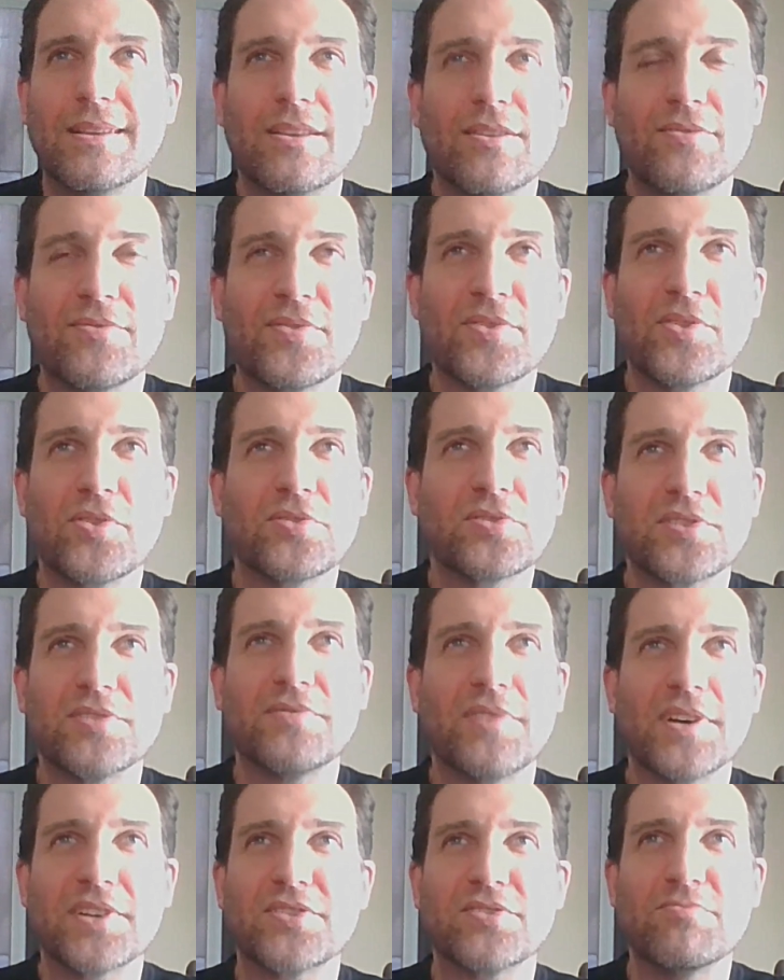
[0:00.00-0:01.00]
for those of
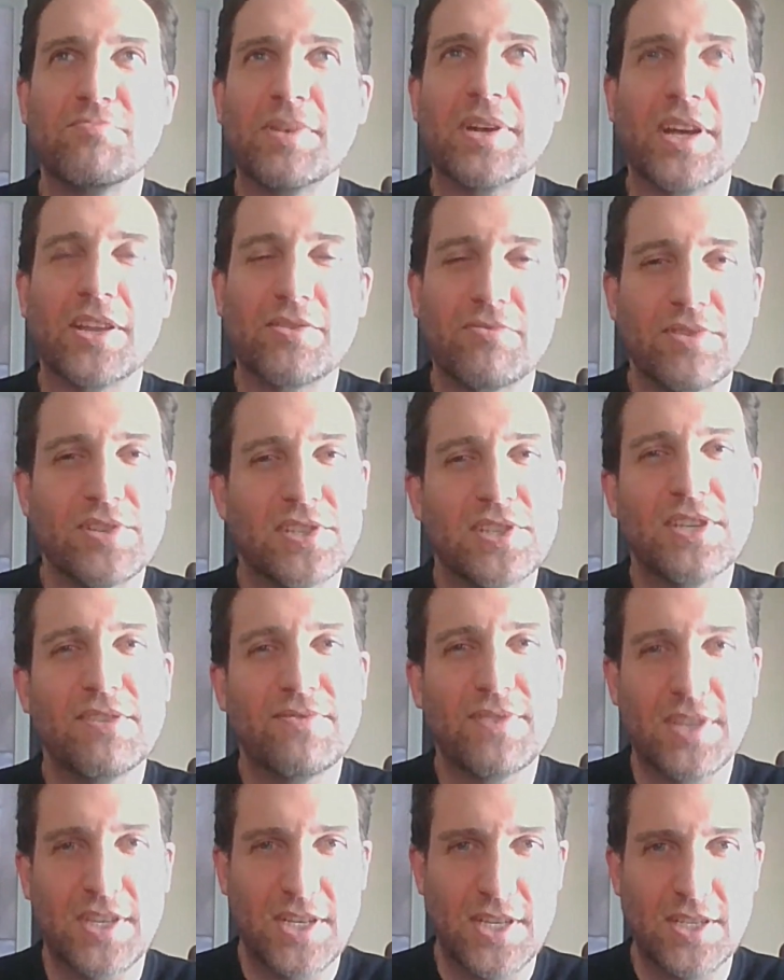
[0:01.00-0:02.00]
us who've been on the
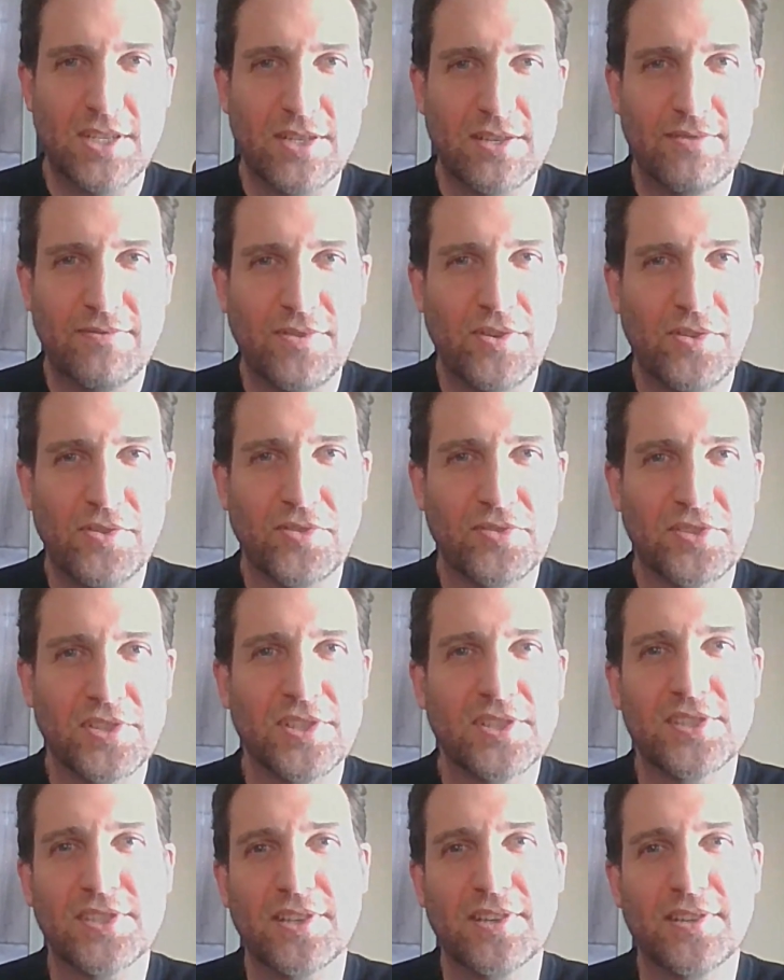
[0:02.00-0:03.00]
receiving end of all those
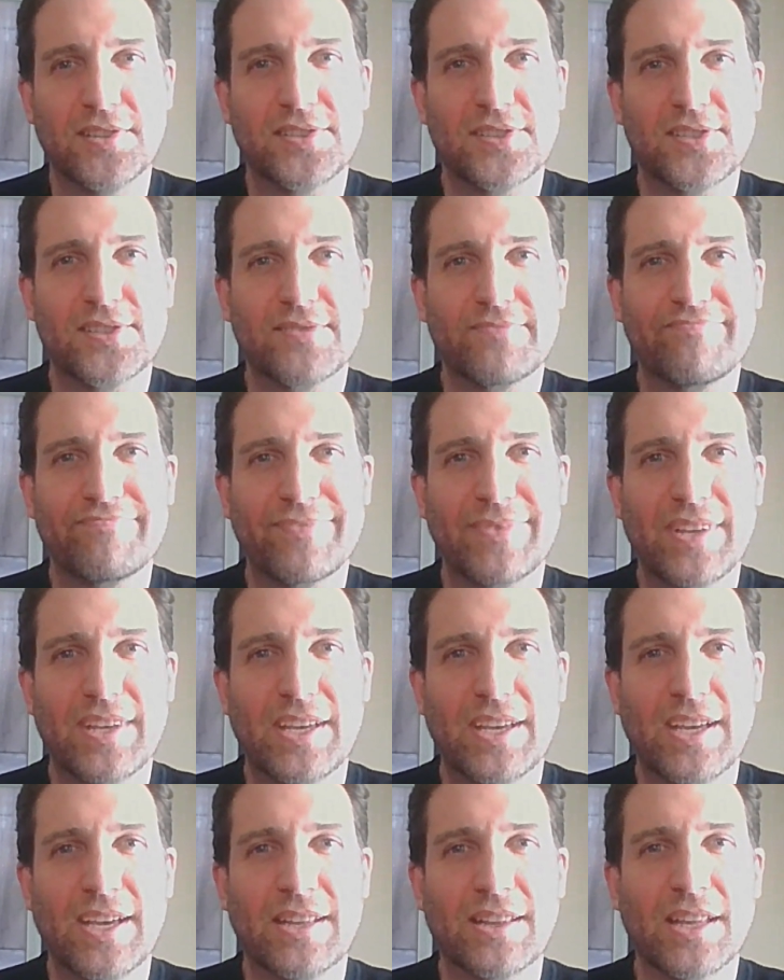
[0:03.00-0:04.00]
insults
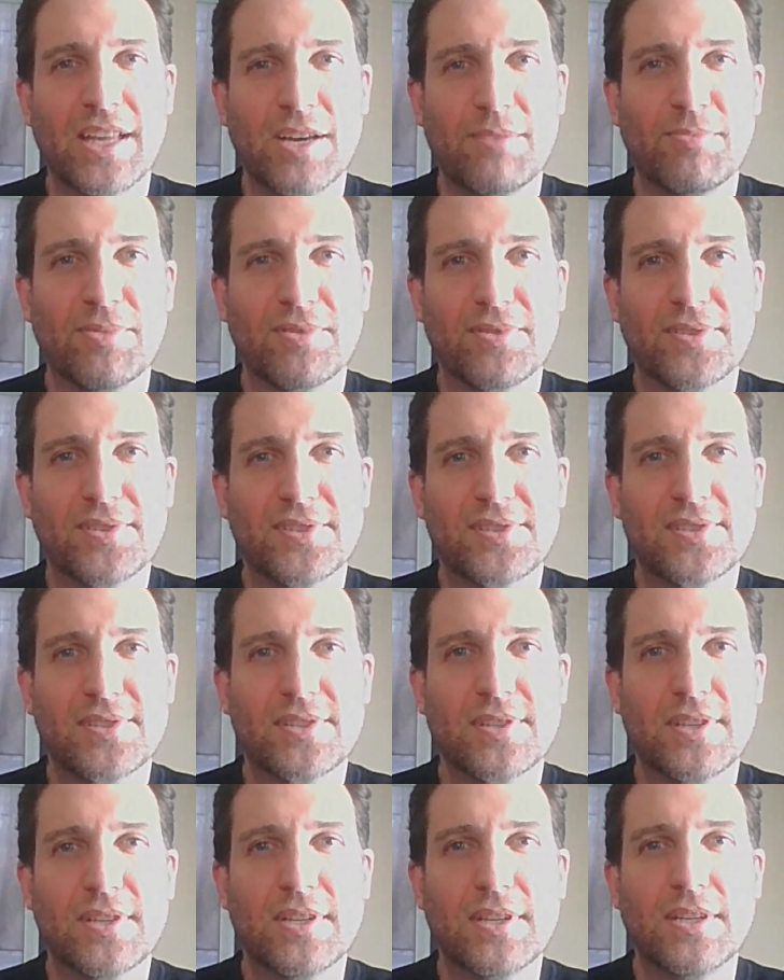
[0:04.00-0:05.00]
and labels,